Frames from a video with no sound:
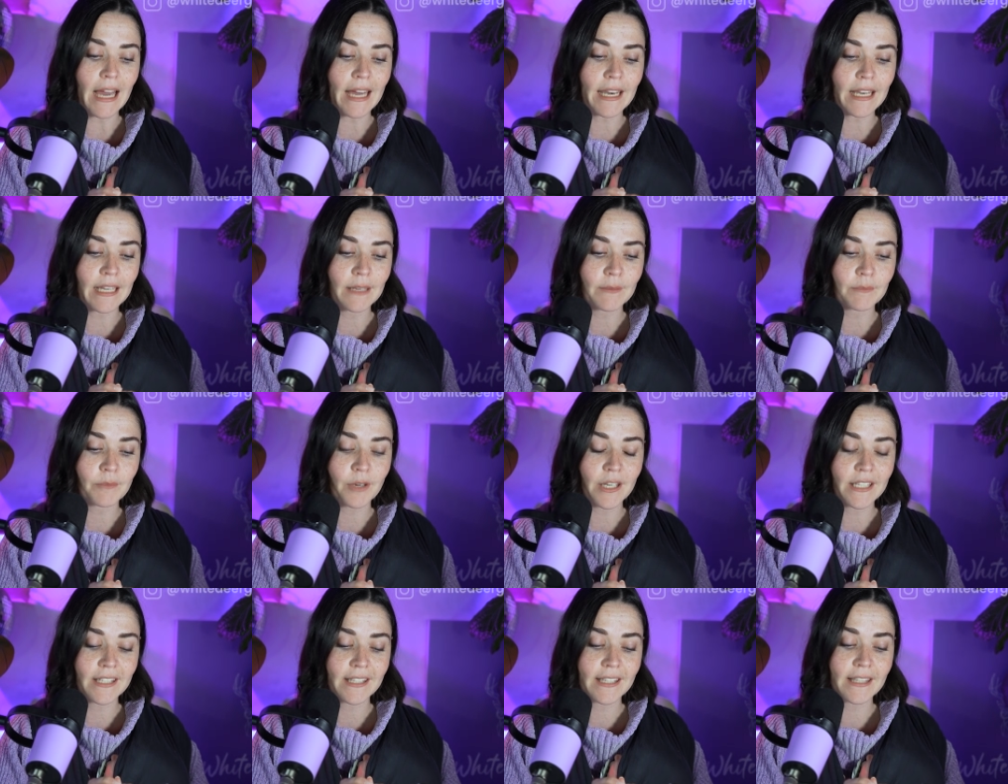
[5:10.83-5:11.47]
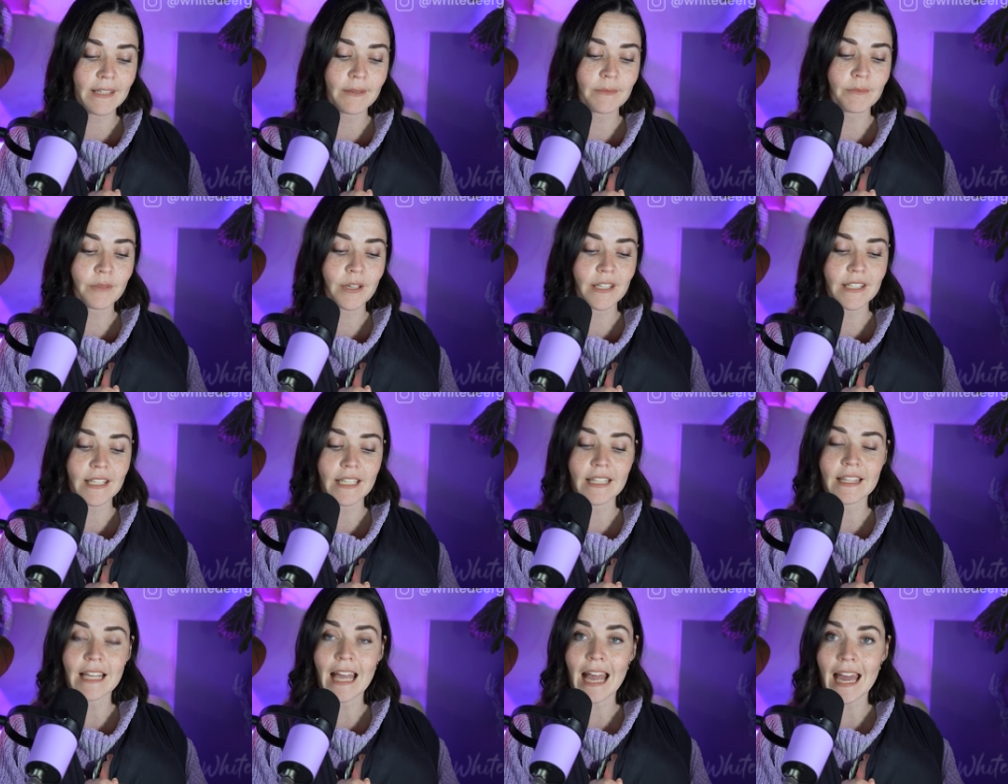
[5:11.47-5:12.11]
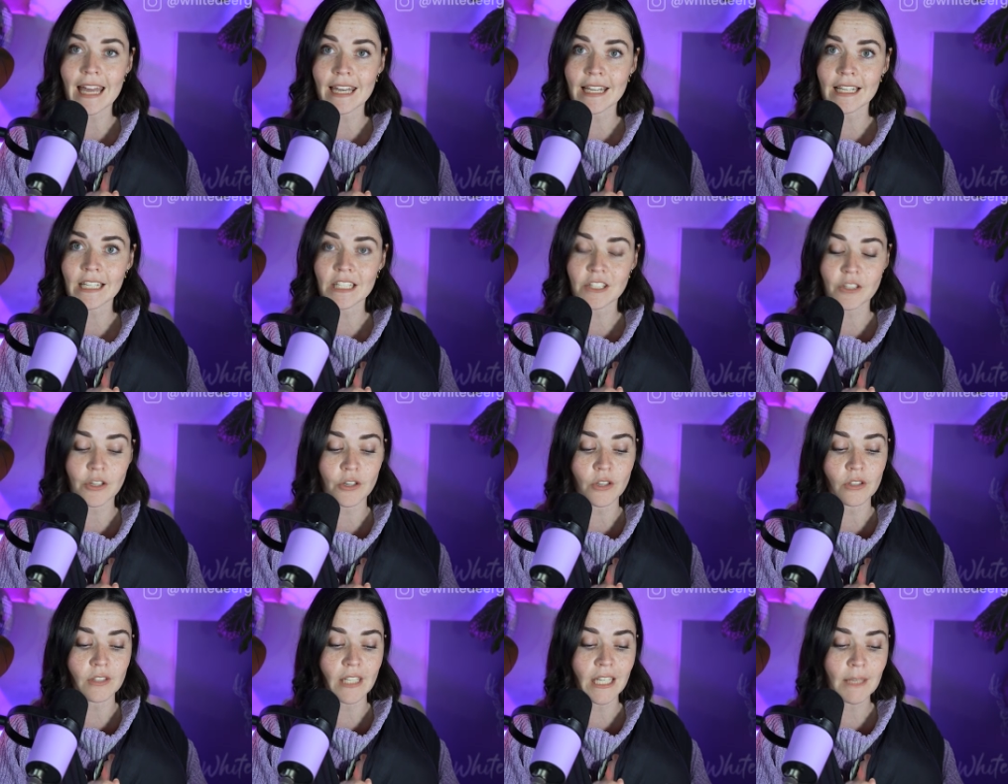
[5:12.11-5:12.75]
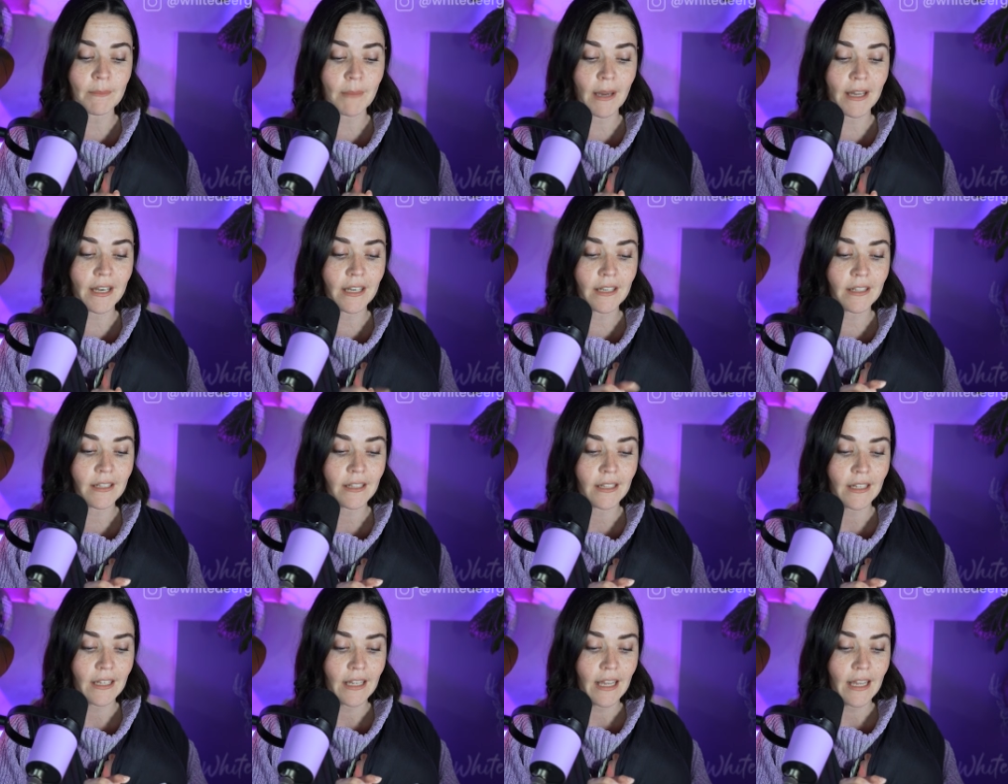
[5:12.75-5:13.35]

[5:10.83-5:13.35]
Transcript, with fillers: adding pressing pressing the add external link button